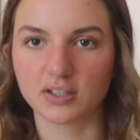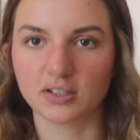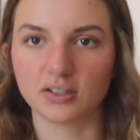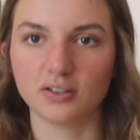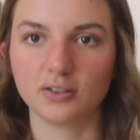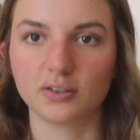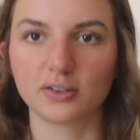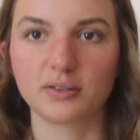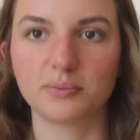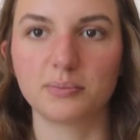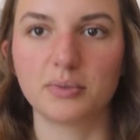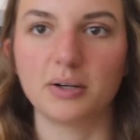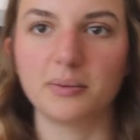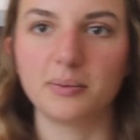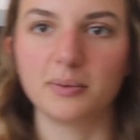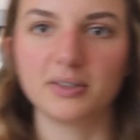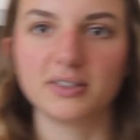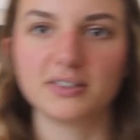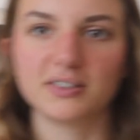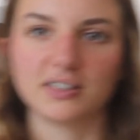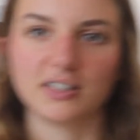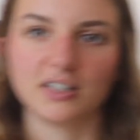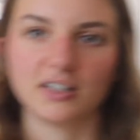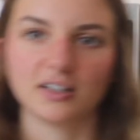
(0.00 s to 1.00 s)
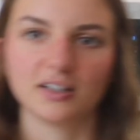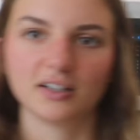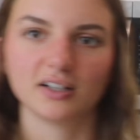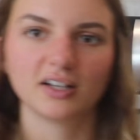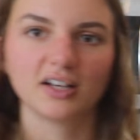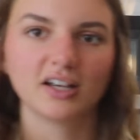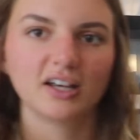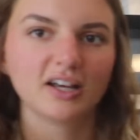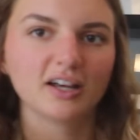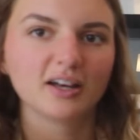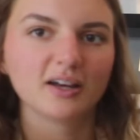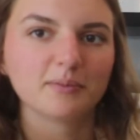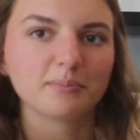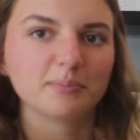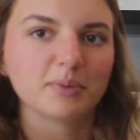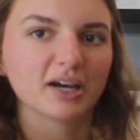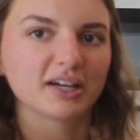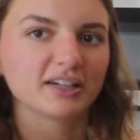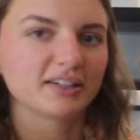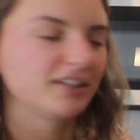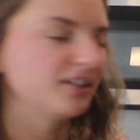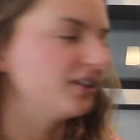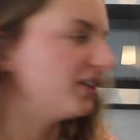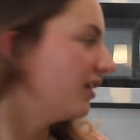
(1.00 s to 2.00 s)
You can probably see it
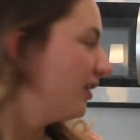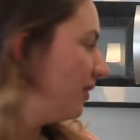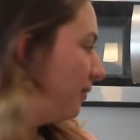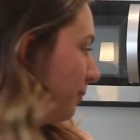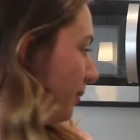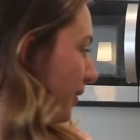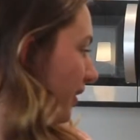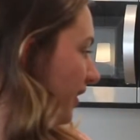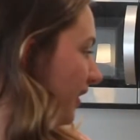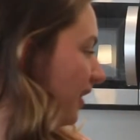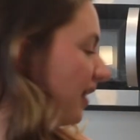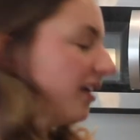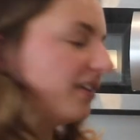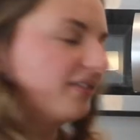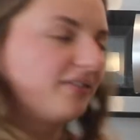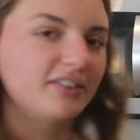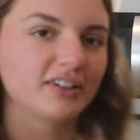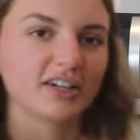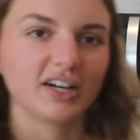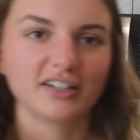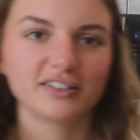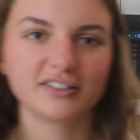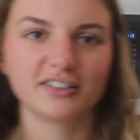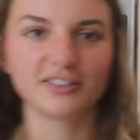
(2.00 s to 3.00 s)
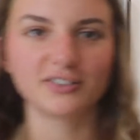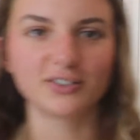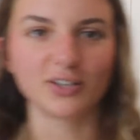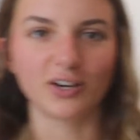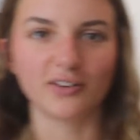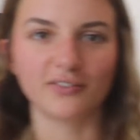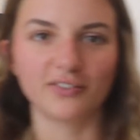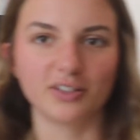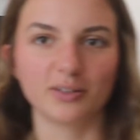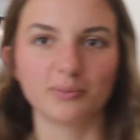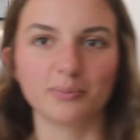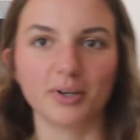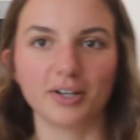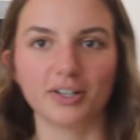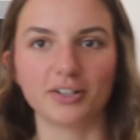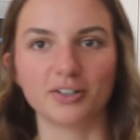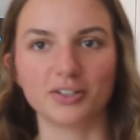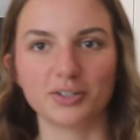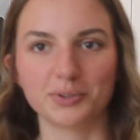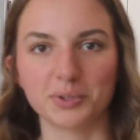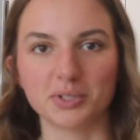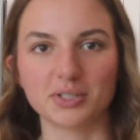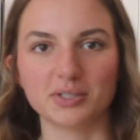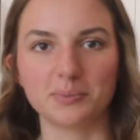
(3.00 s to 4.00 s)
back here, but I forgot to soften the butter.
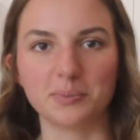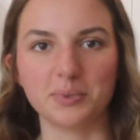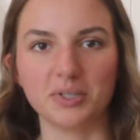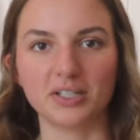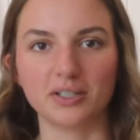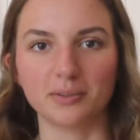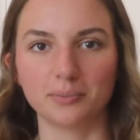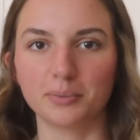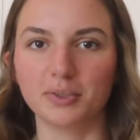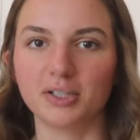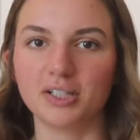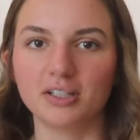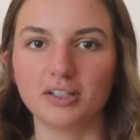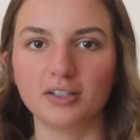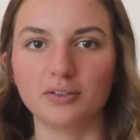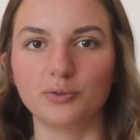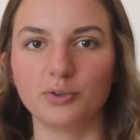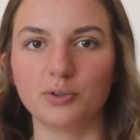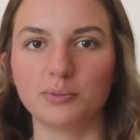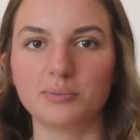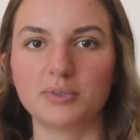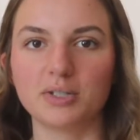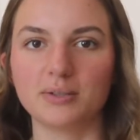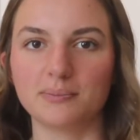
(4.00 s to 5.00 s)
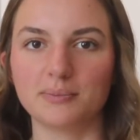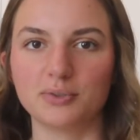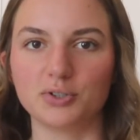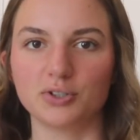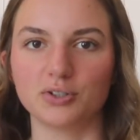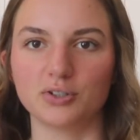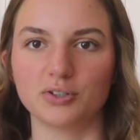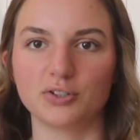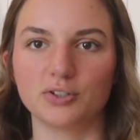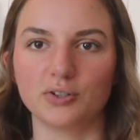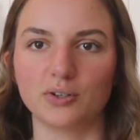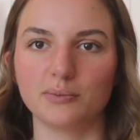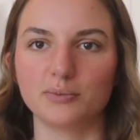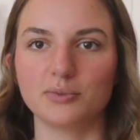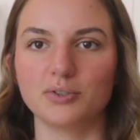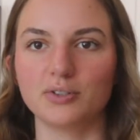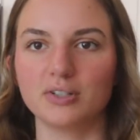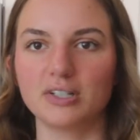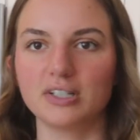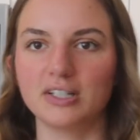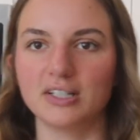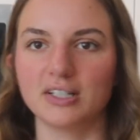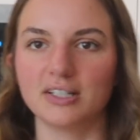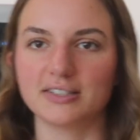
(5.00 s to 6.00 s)
It's supposed to be completely room temperature, so I'm
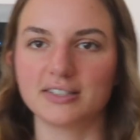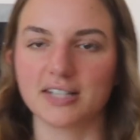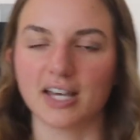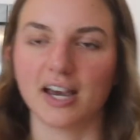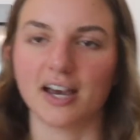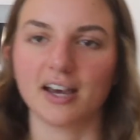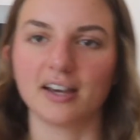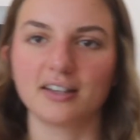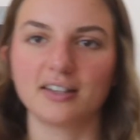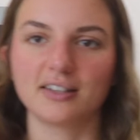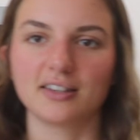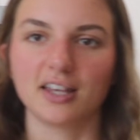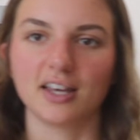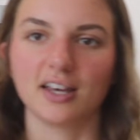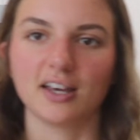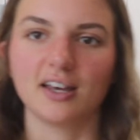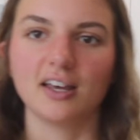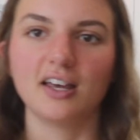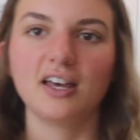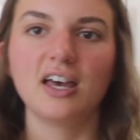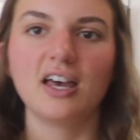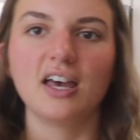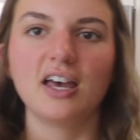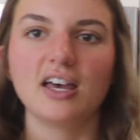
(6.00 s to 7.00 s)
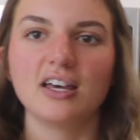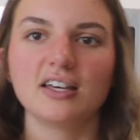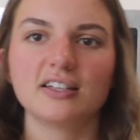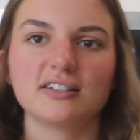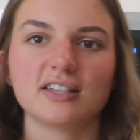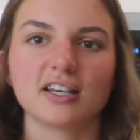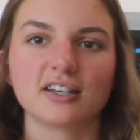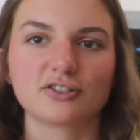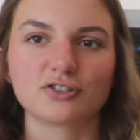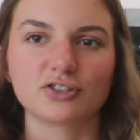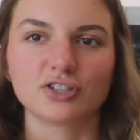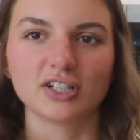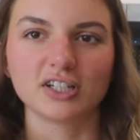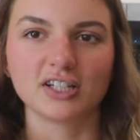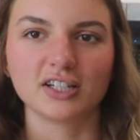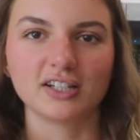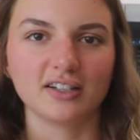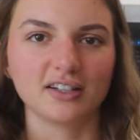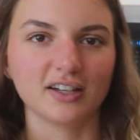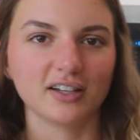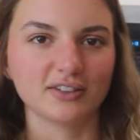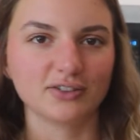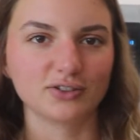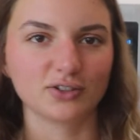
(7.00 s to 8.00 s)
doing this hack that it's
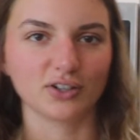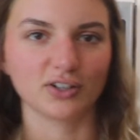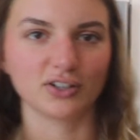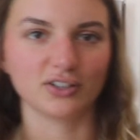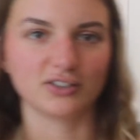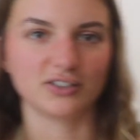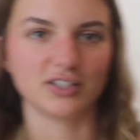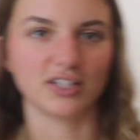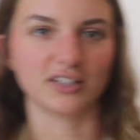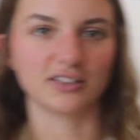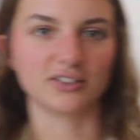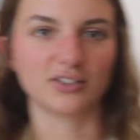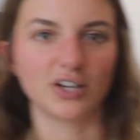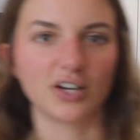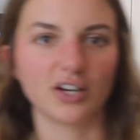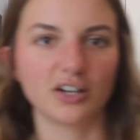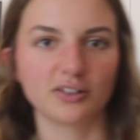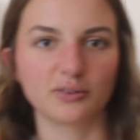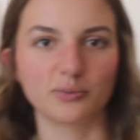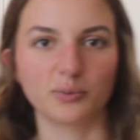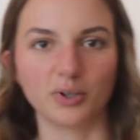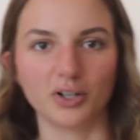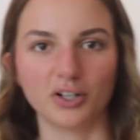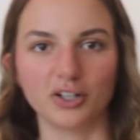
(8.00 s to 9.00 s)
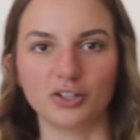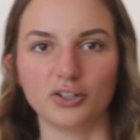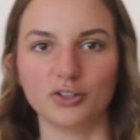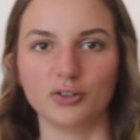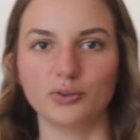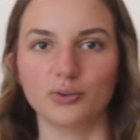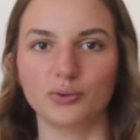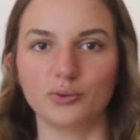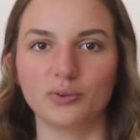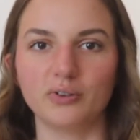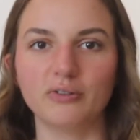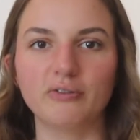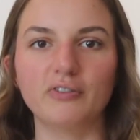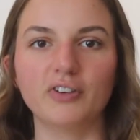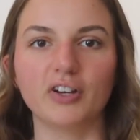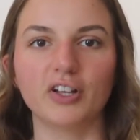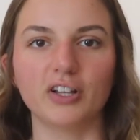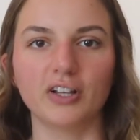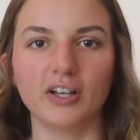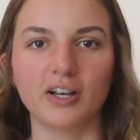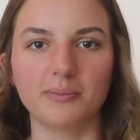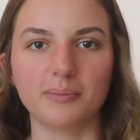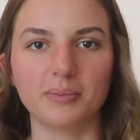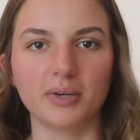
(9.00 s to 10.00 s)
actually, I saw on TikTok, where you fill
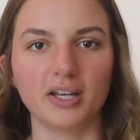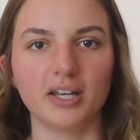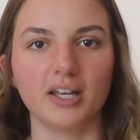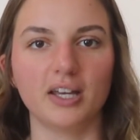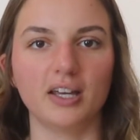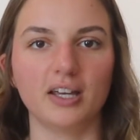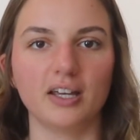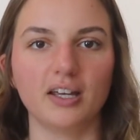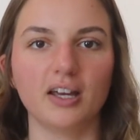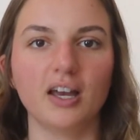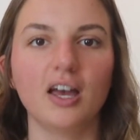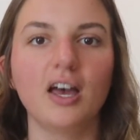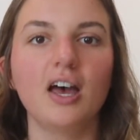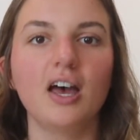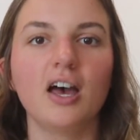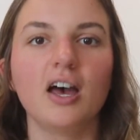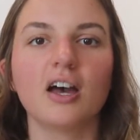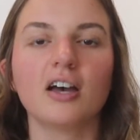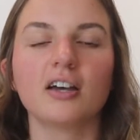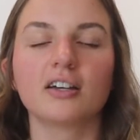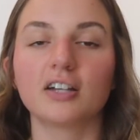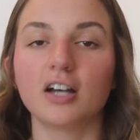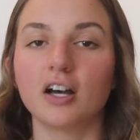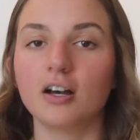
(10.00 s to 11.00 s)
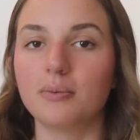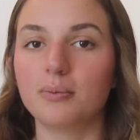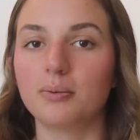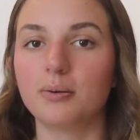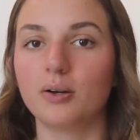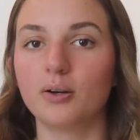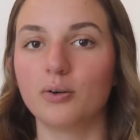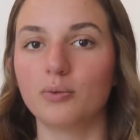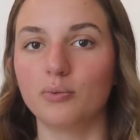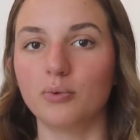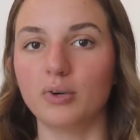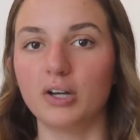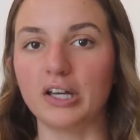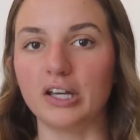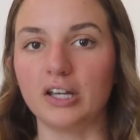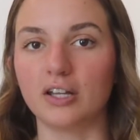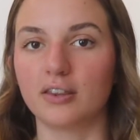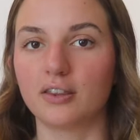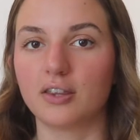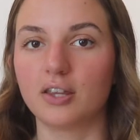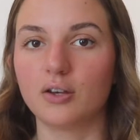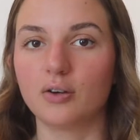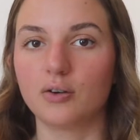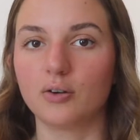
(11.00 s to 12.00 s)
up a cup
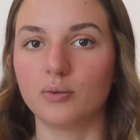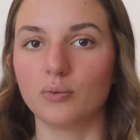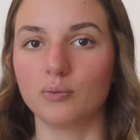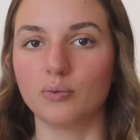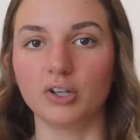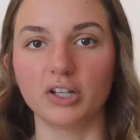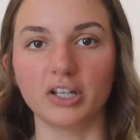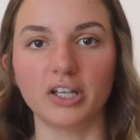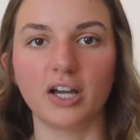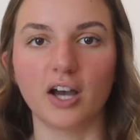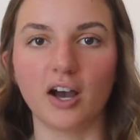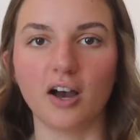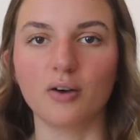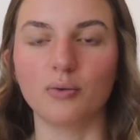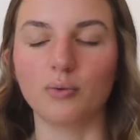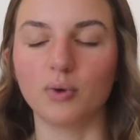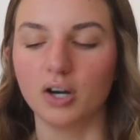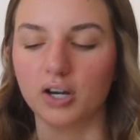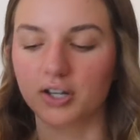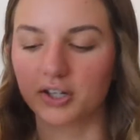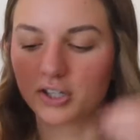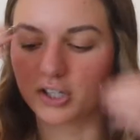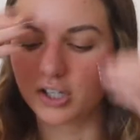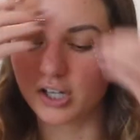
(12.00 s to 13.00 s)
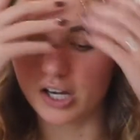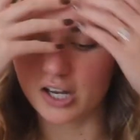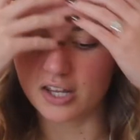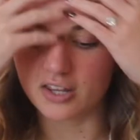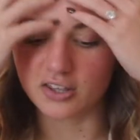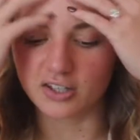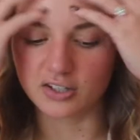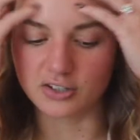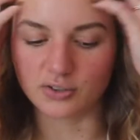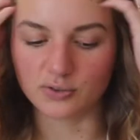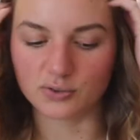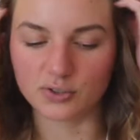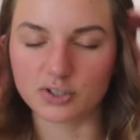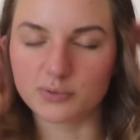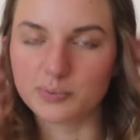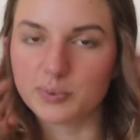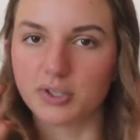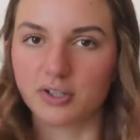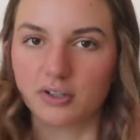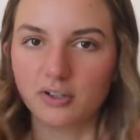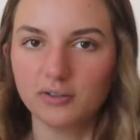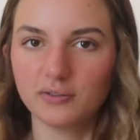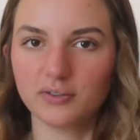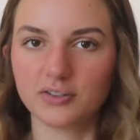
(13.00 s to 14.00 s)
with really hot water and then you just put
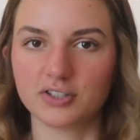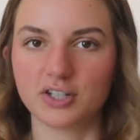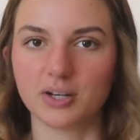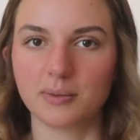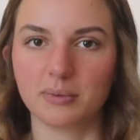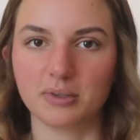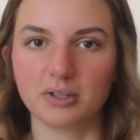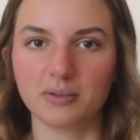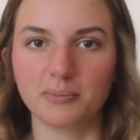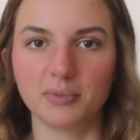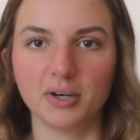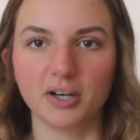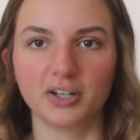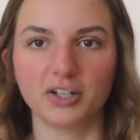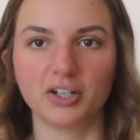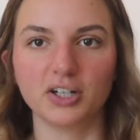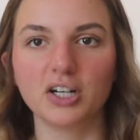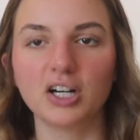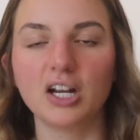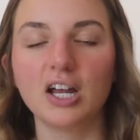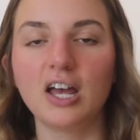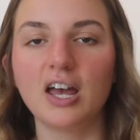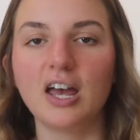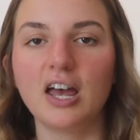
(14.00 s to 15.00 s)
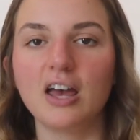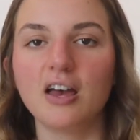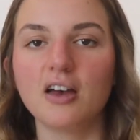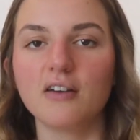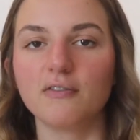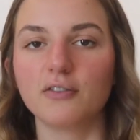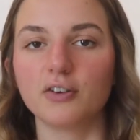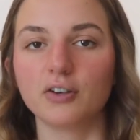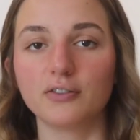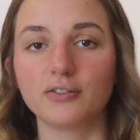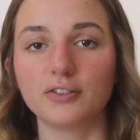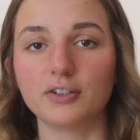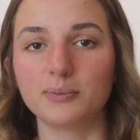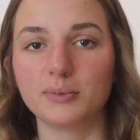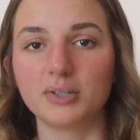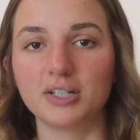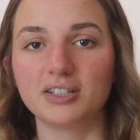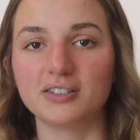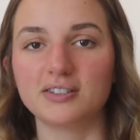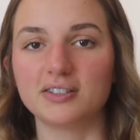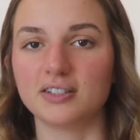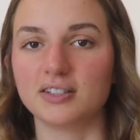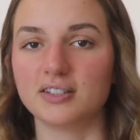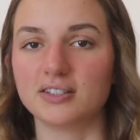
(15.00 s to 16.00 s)
it over top of the butter for a few
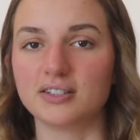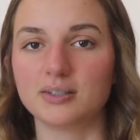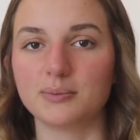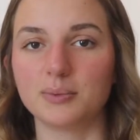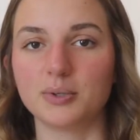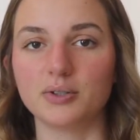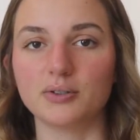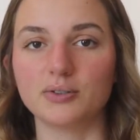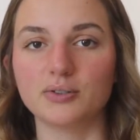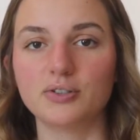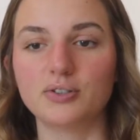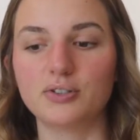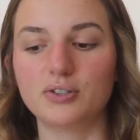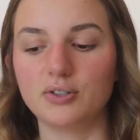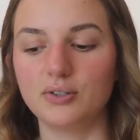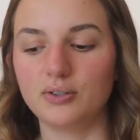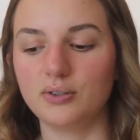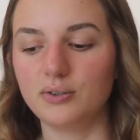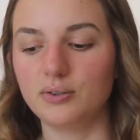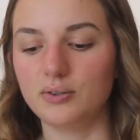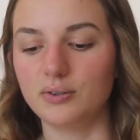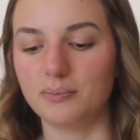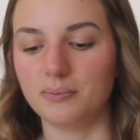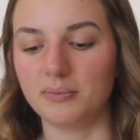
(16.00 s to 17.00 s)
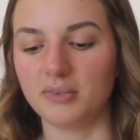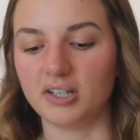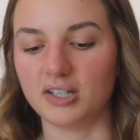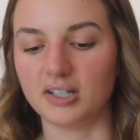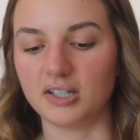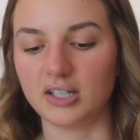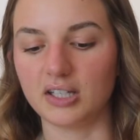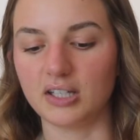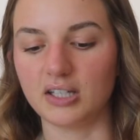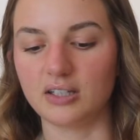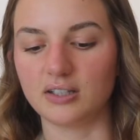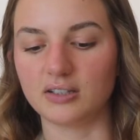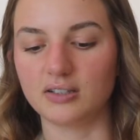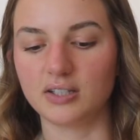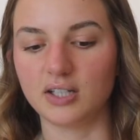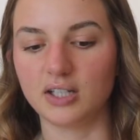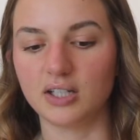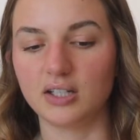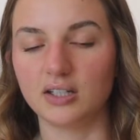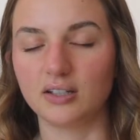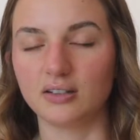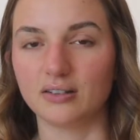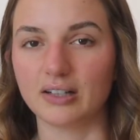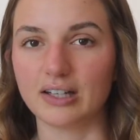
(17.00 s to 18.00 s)
minutes, and it's supposed to make it
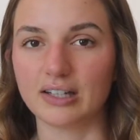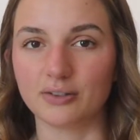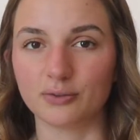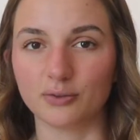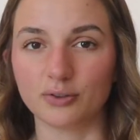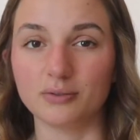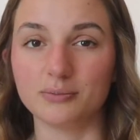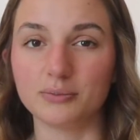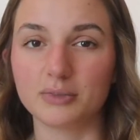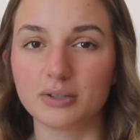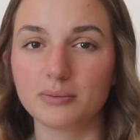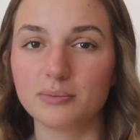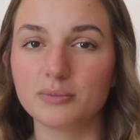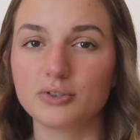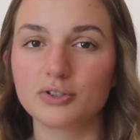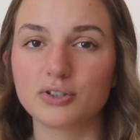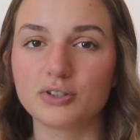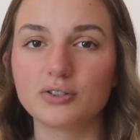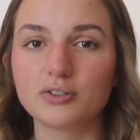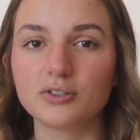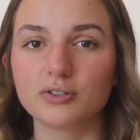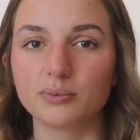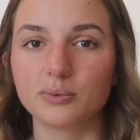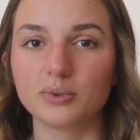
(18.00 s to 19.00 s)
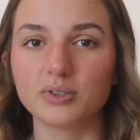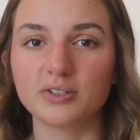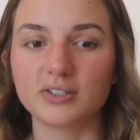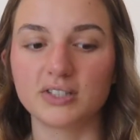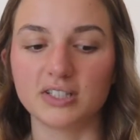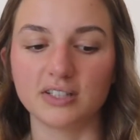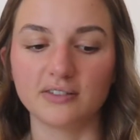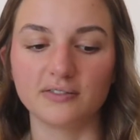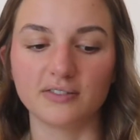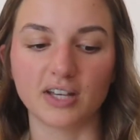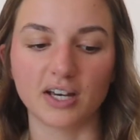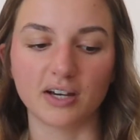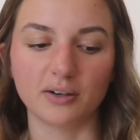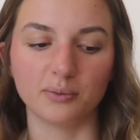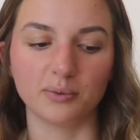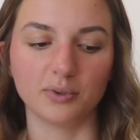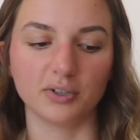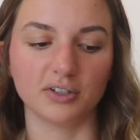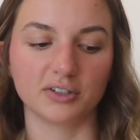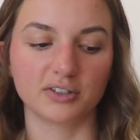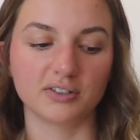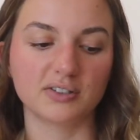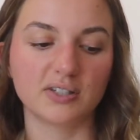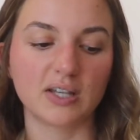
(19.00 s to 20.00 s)
like room temperature, so we'll see if that
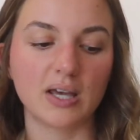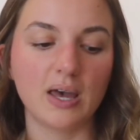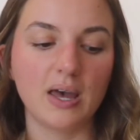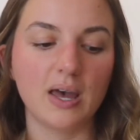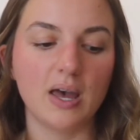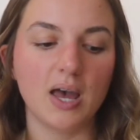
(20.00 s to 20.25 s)
works.